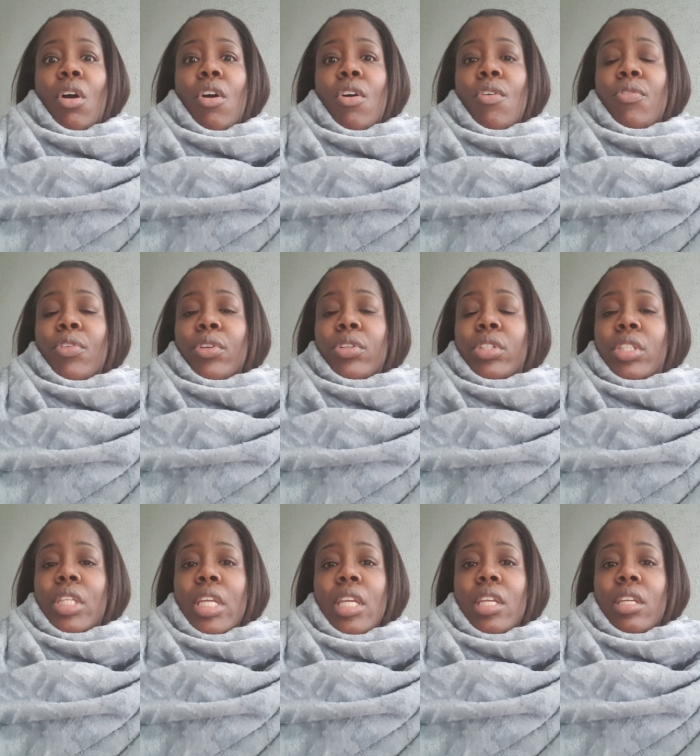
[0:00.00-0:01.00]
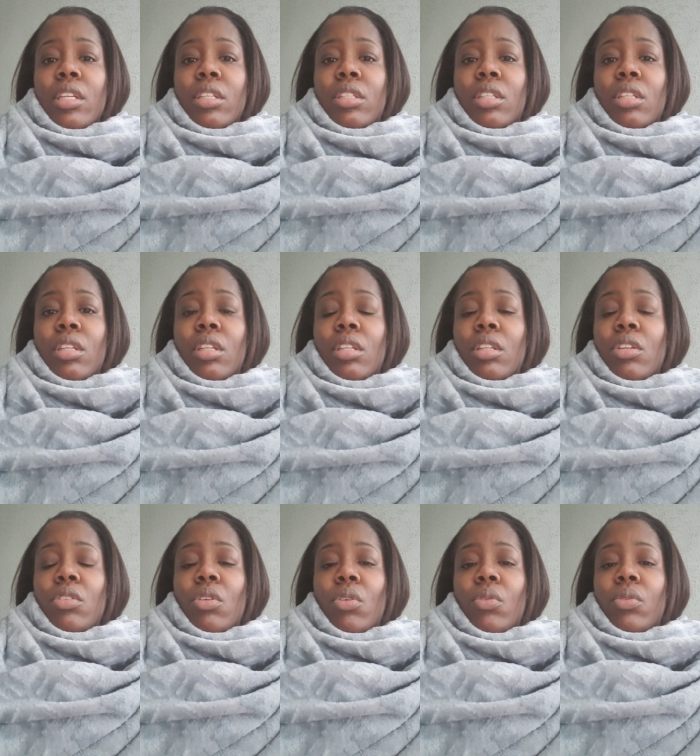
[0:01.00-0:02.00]
overseas and
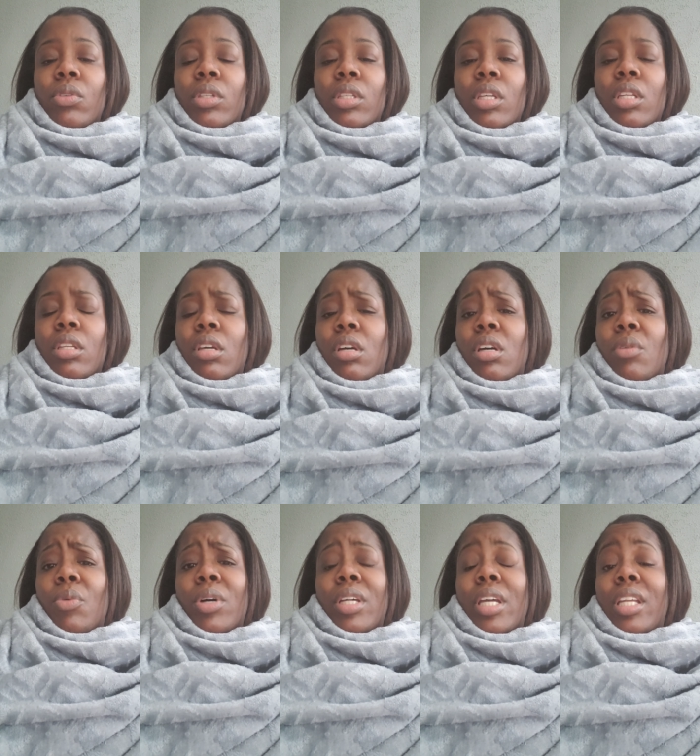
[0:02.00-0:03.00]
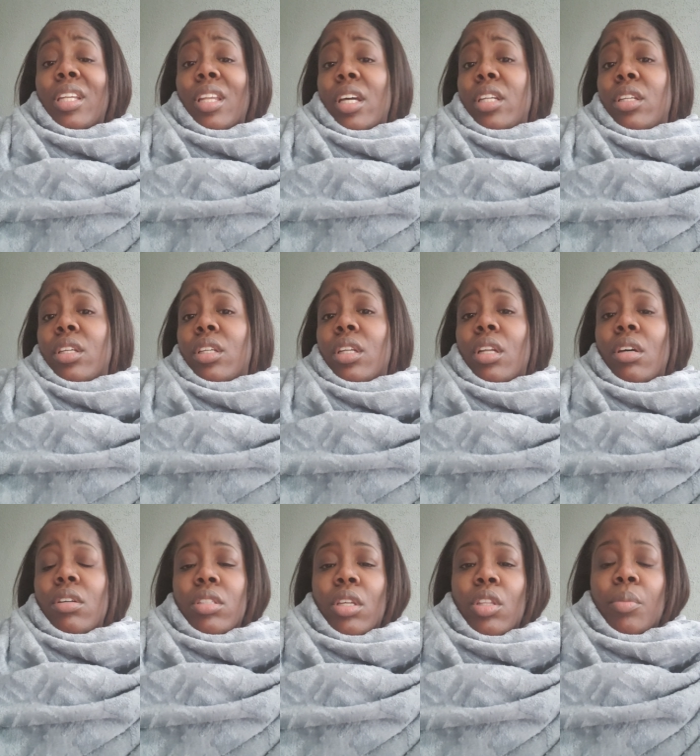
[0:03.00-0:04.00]
you know in uh, in London and
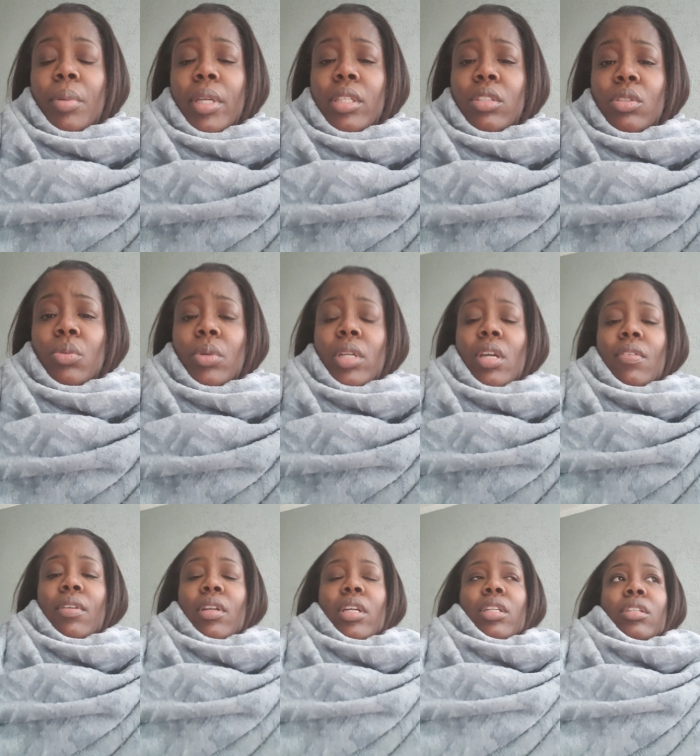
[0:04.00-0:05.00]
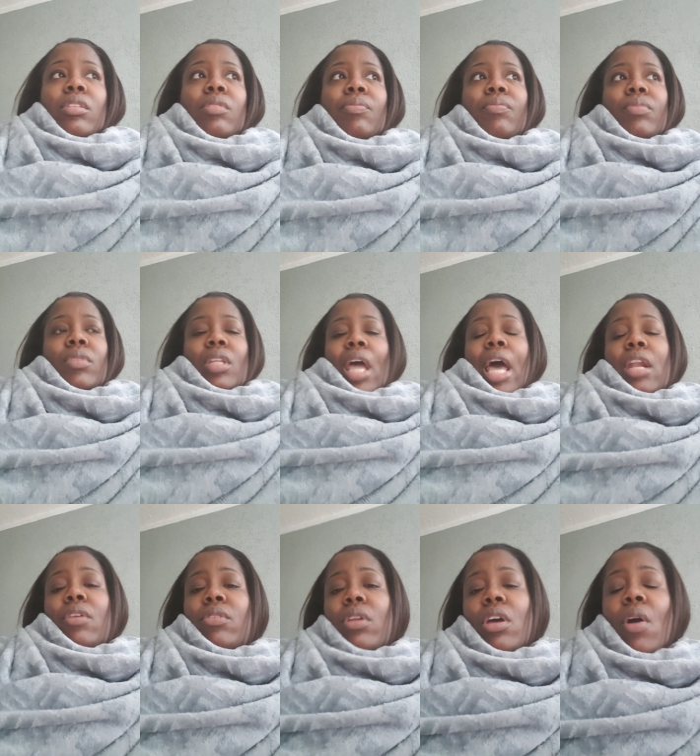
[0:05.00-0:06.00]
all these other places or whatever. And I
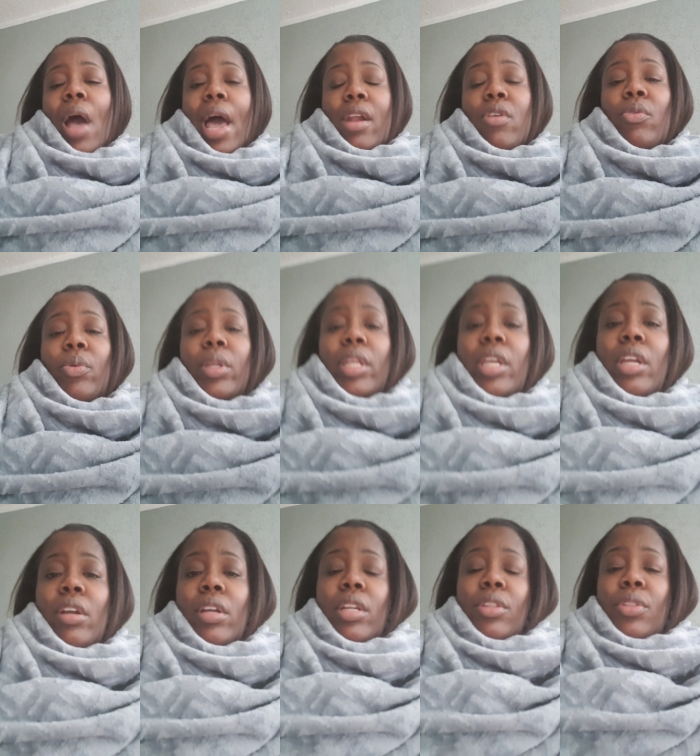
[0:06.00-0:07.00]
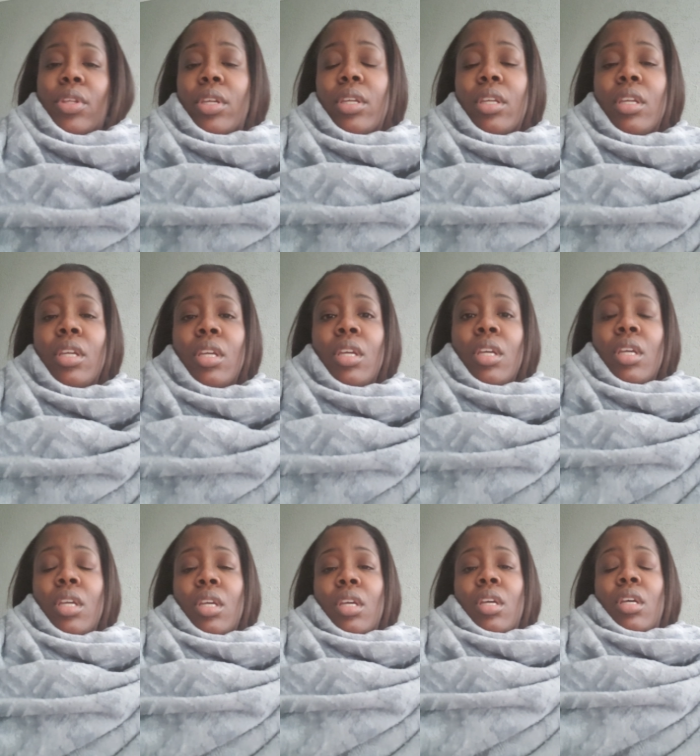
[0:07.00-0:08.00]
don't know. I don't really hear anything
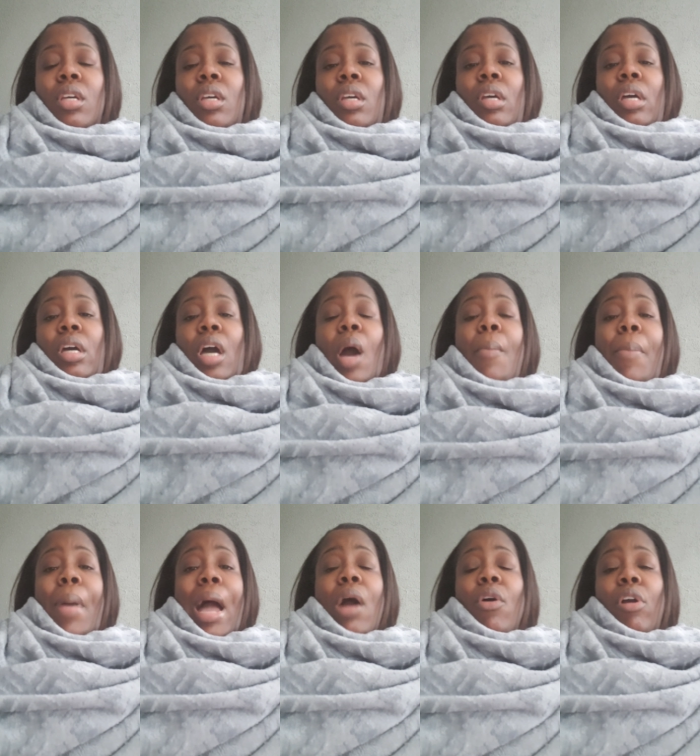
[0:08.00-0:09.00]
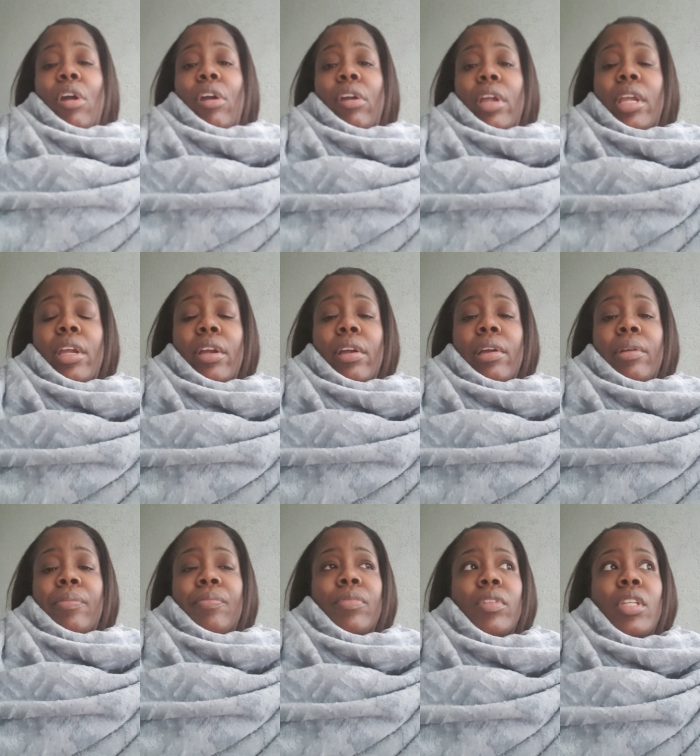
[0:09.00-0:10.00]
about her here.
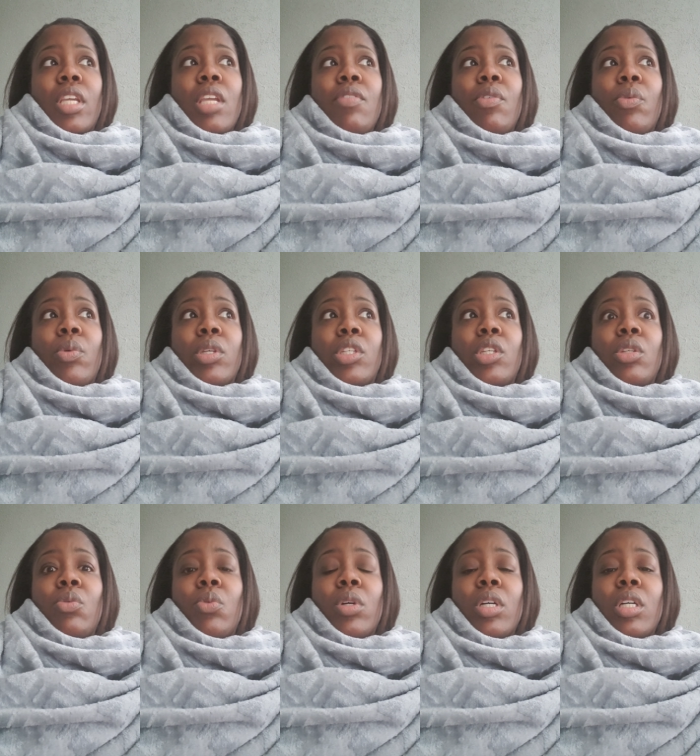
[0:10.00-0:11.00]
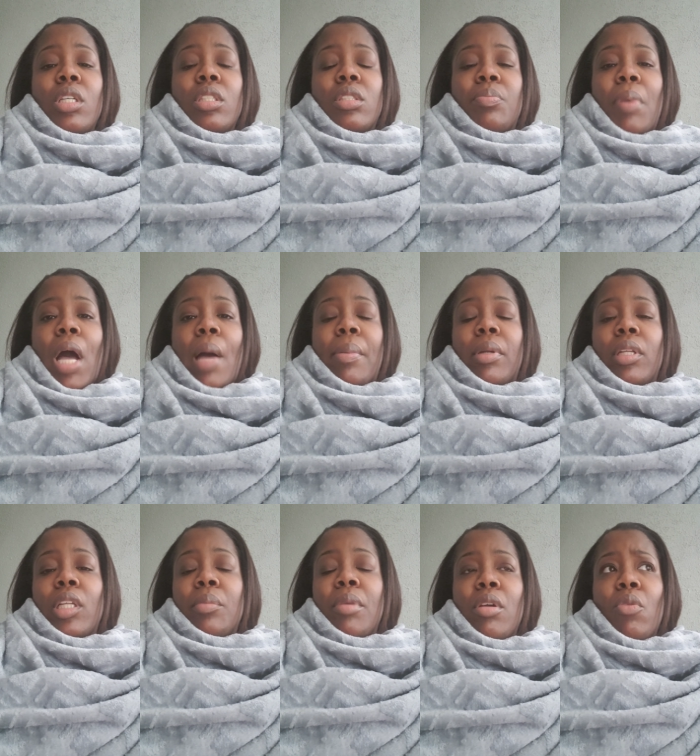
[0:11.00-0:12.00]
Even when she was popping a
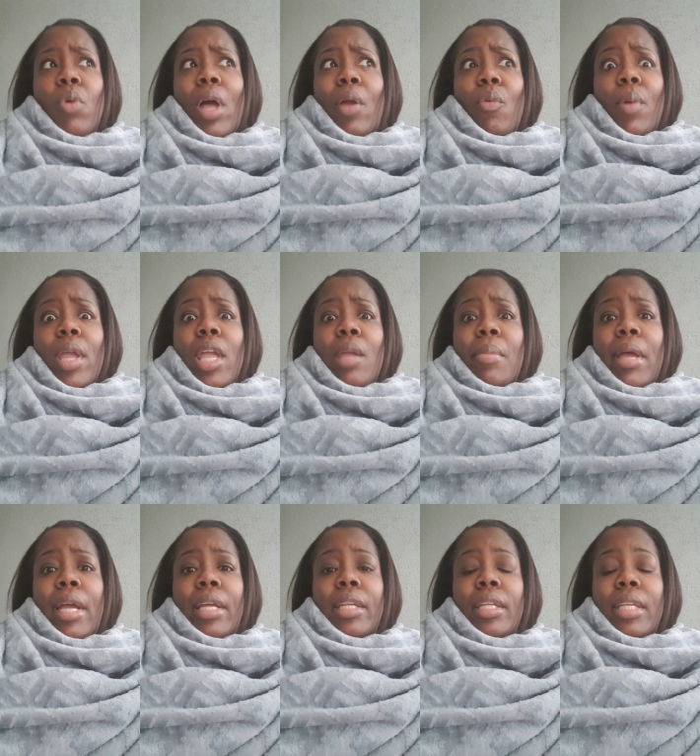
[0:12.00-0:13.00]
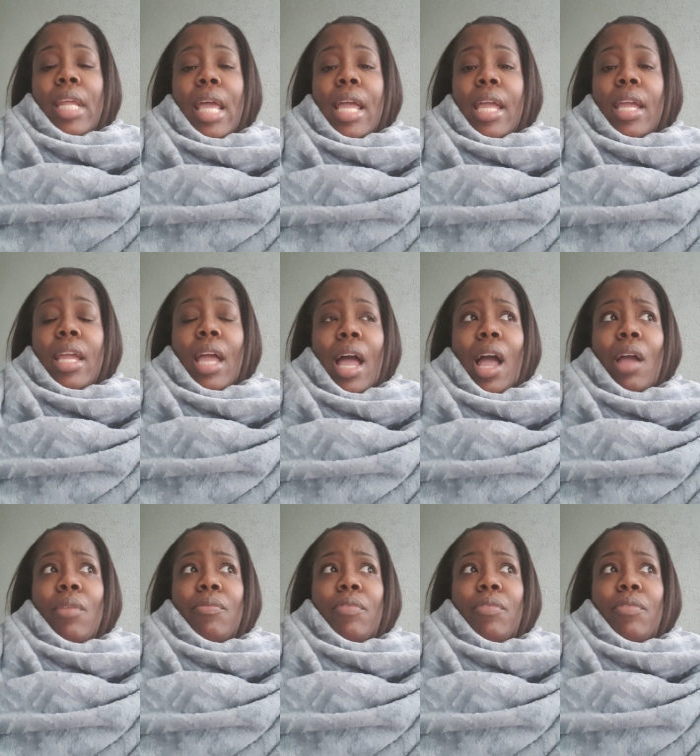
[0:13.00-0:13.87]
little bit white way back in the day, I